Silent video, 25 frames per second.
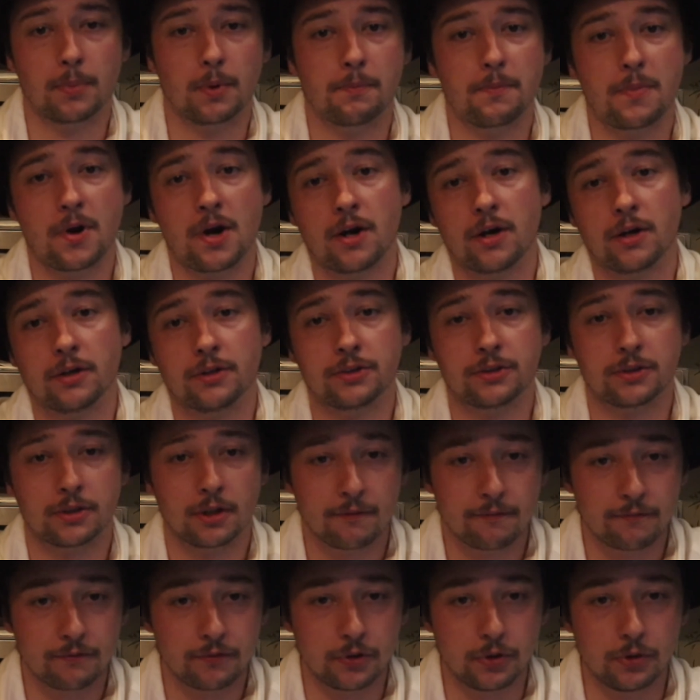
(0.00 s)
prepared
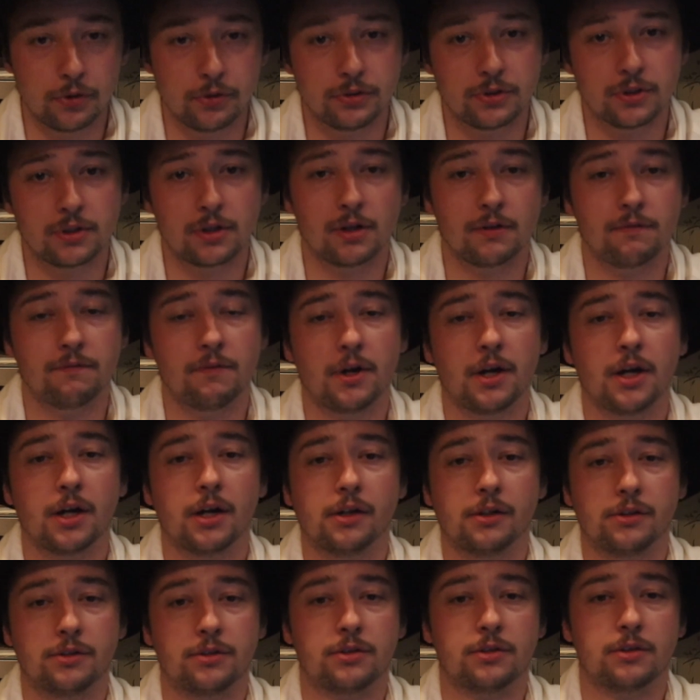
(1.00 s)
some foods in
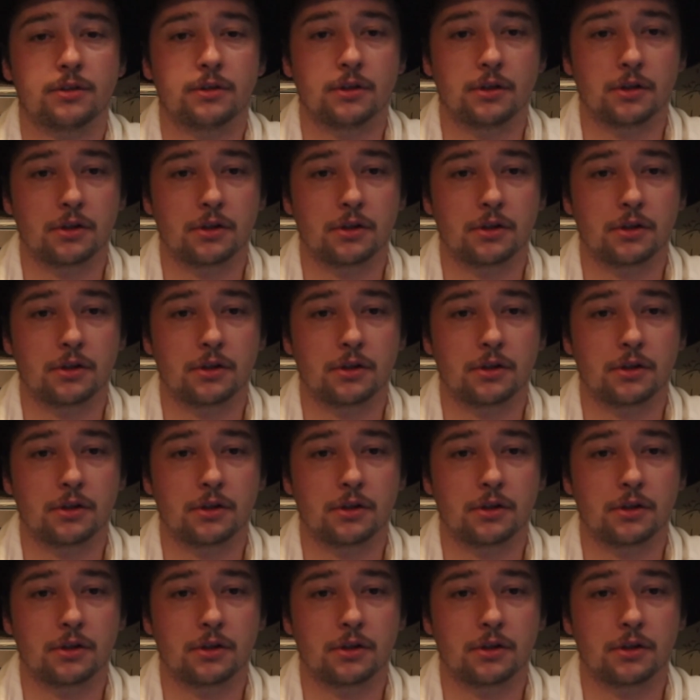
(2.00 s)
advance,